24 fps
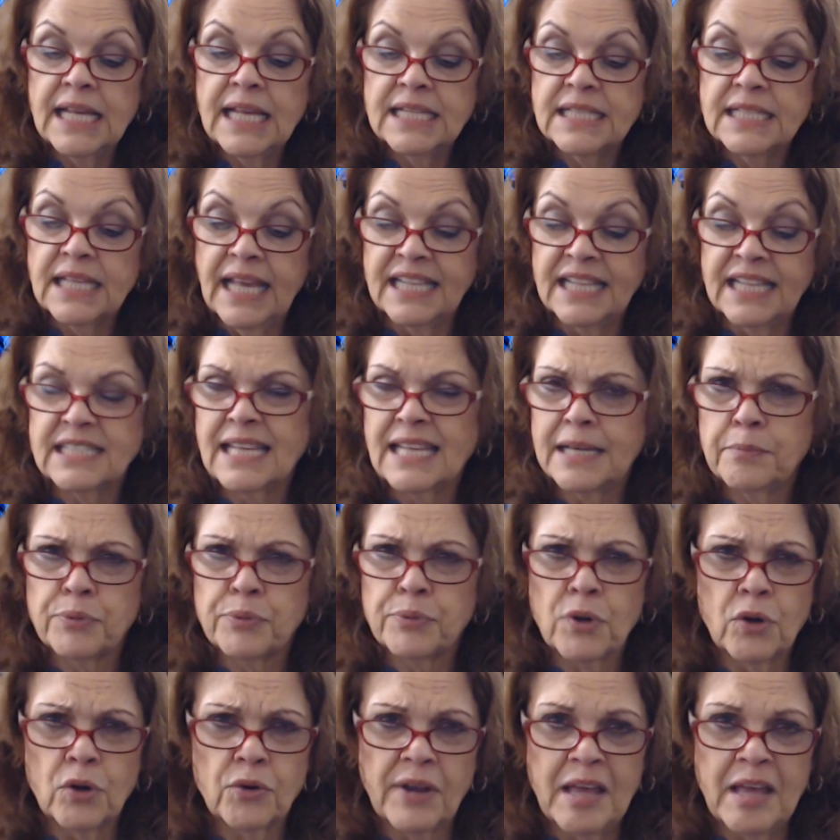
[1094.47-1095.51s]
It's like
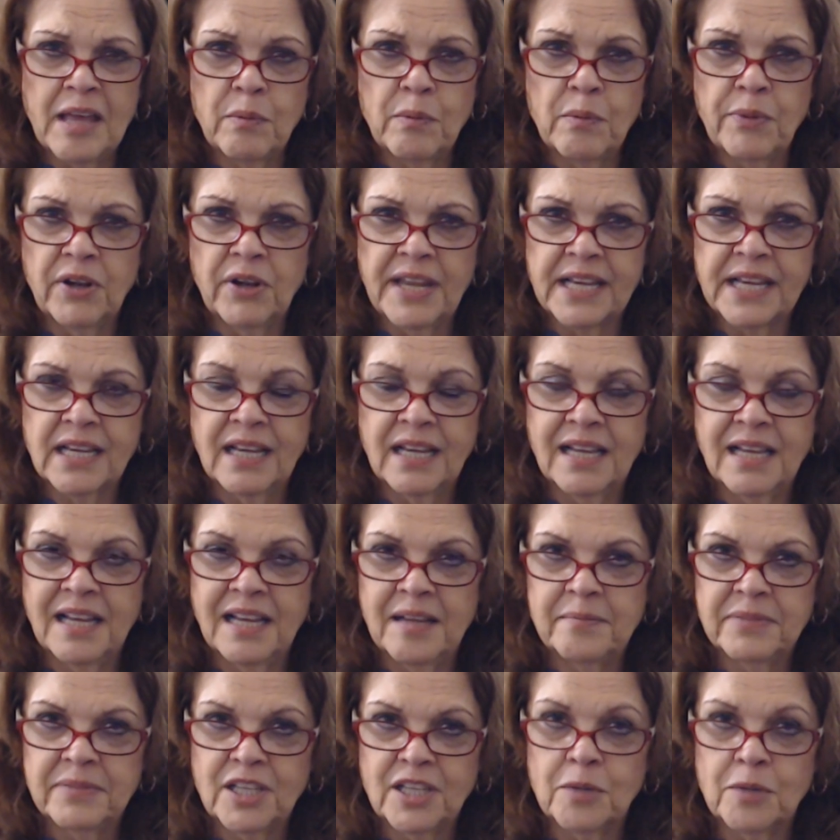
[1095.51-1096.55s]
programmable, like a
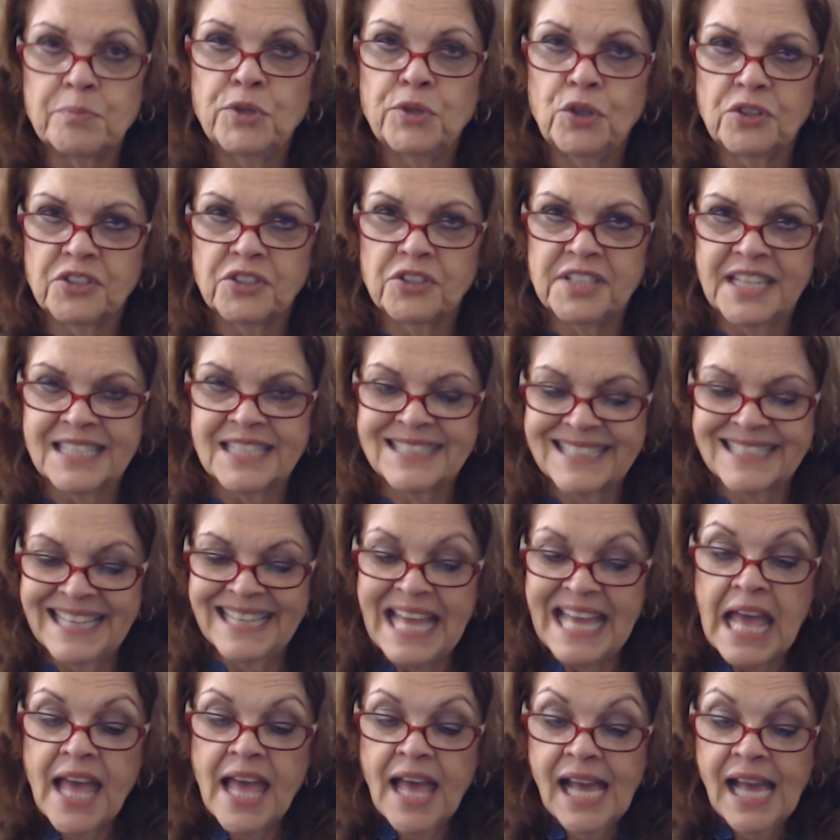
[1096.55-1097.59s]
um, computer disk.
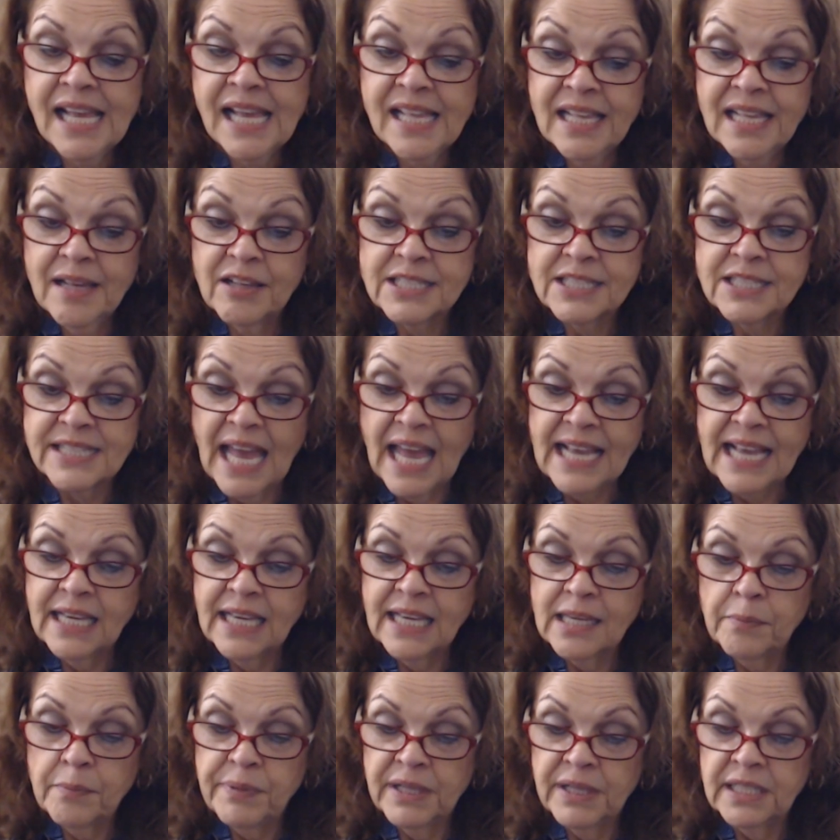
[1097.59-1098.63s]

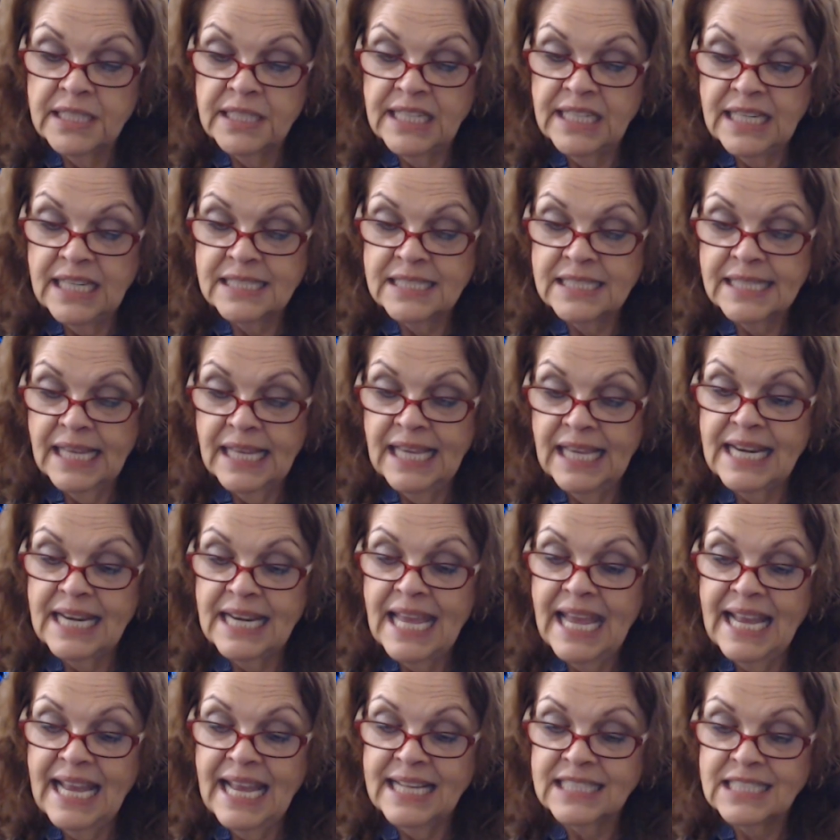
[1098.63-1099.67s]
Psychic abilities,
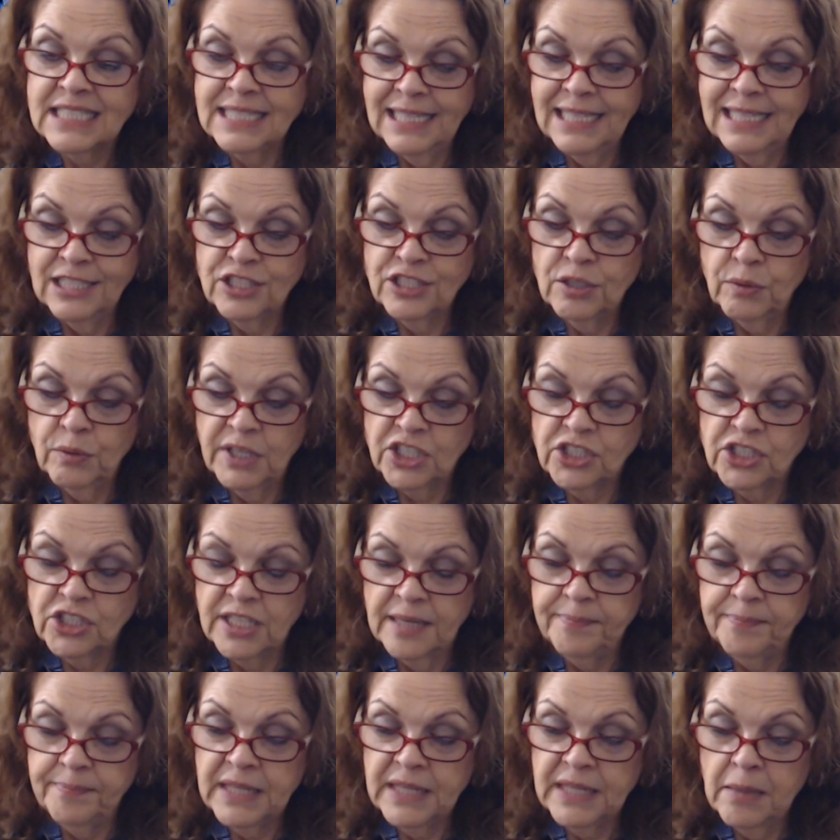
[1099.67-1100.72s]
enhanced
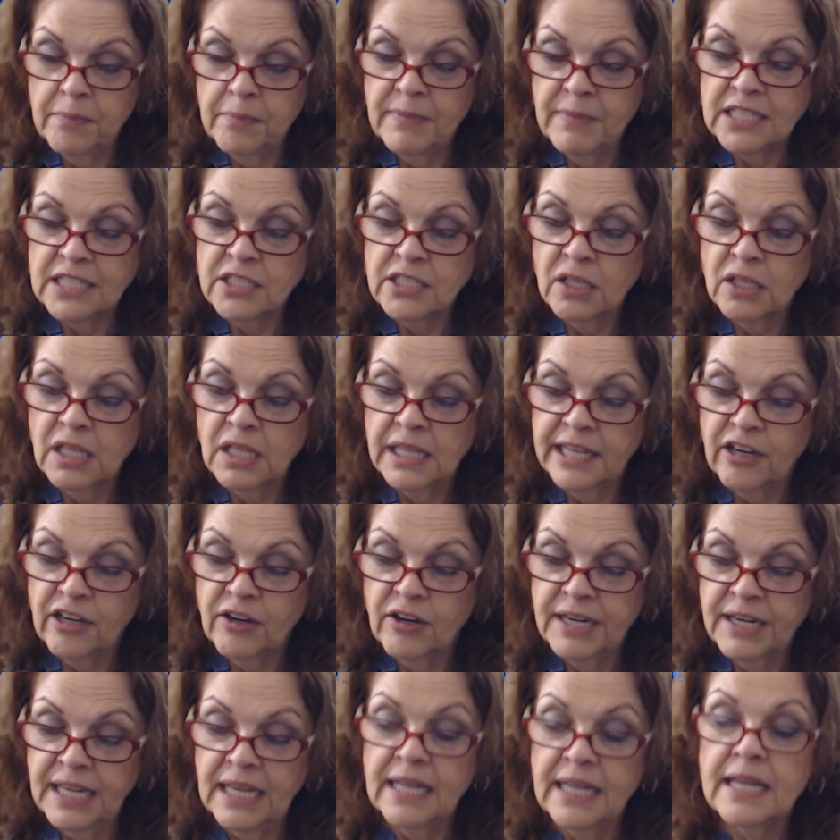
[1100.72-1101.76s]
intuition, mental
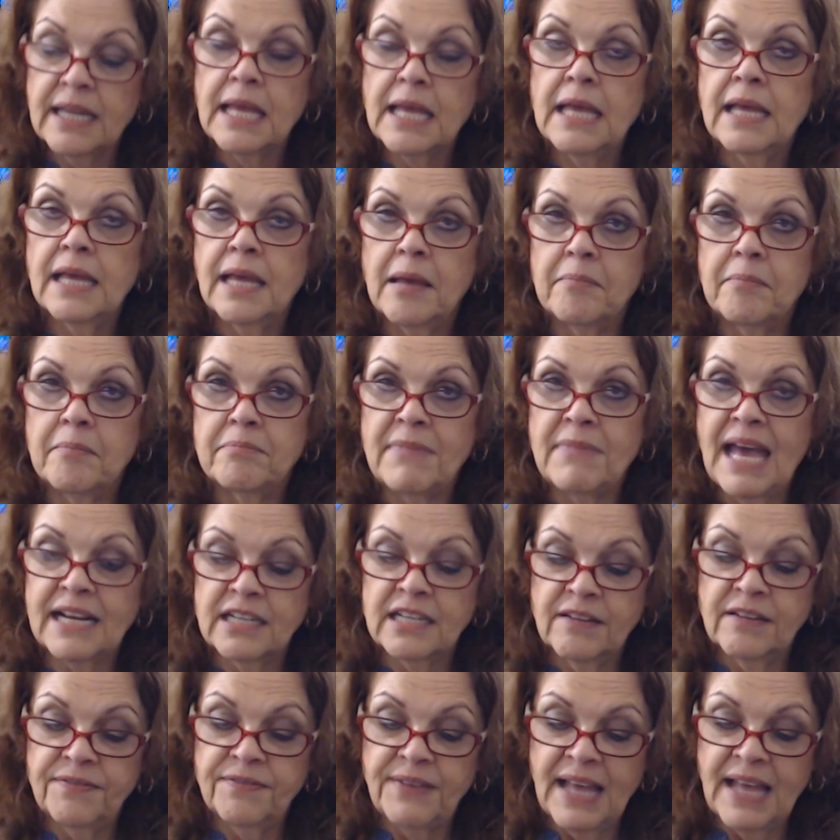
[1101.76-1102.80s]
clarity,
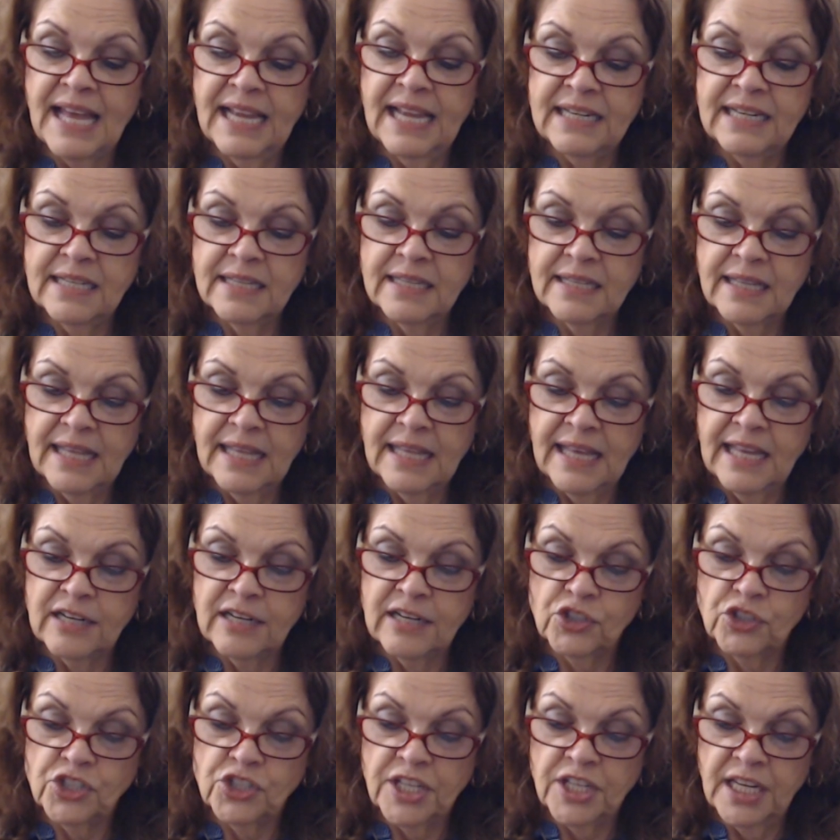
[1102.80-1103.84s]
magnified
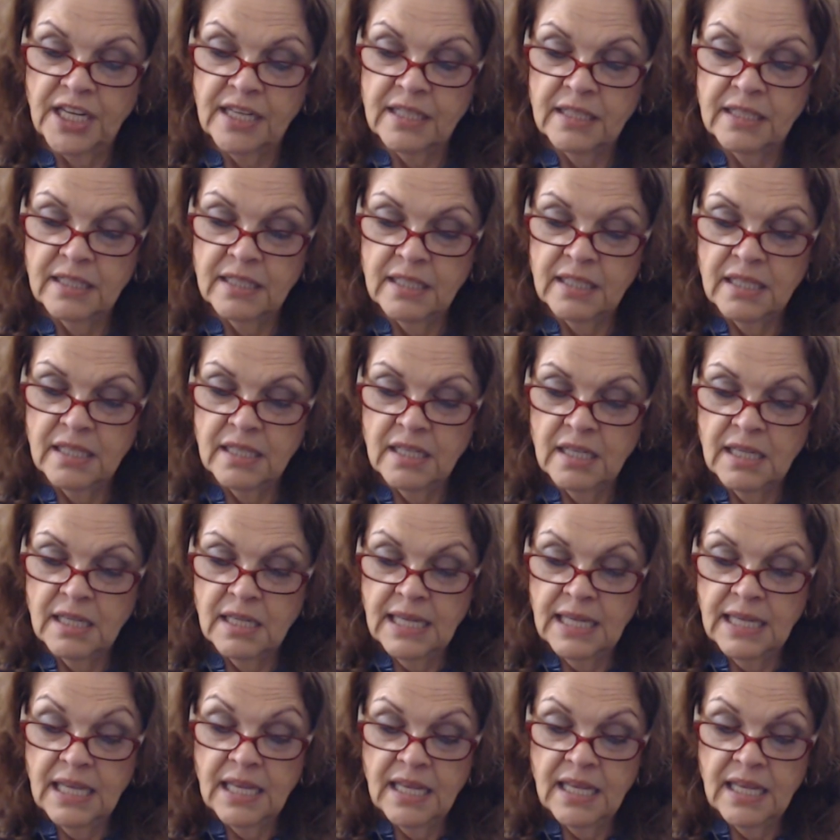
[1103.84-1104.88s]
energy.
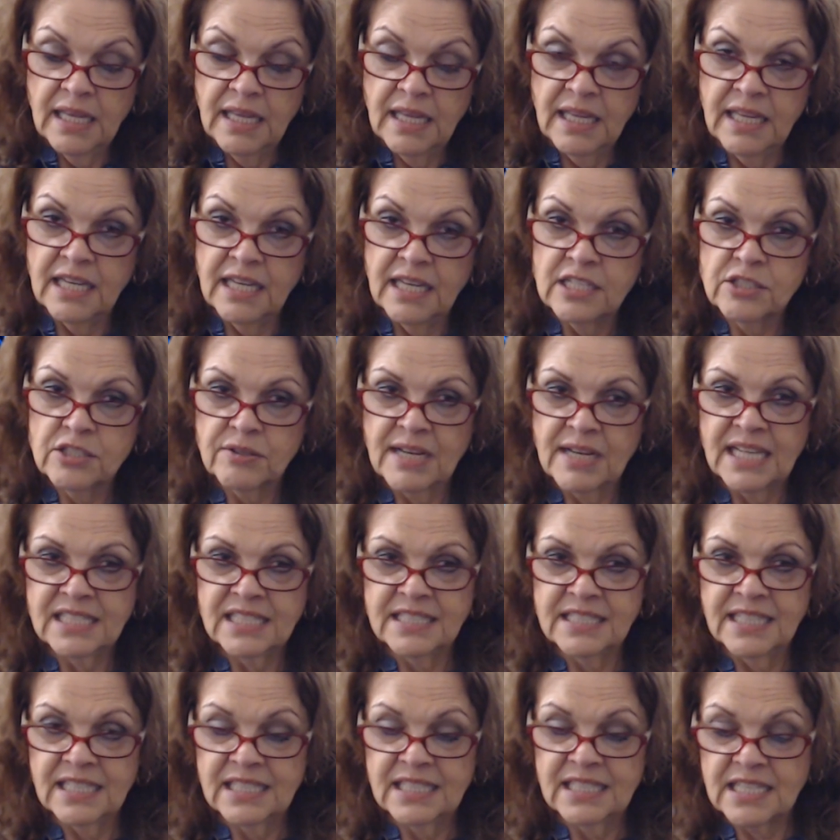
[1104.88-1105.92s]

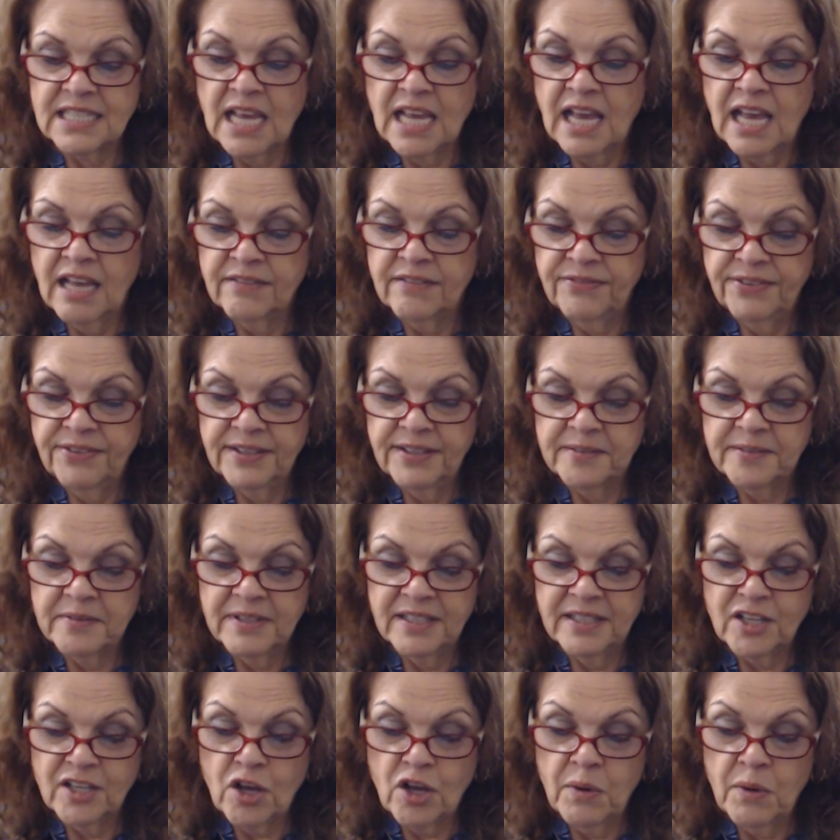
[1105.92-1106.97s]
Interesting stuff
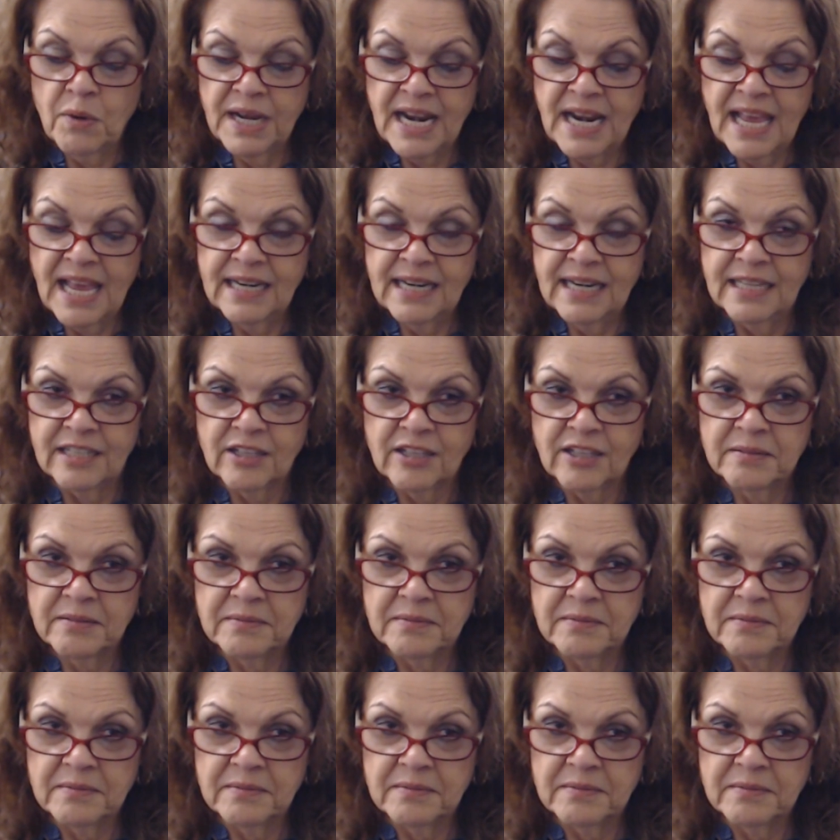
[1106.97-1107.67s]
going on here.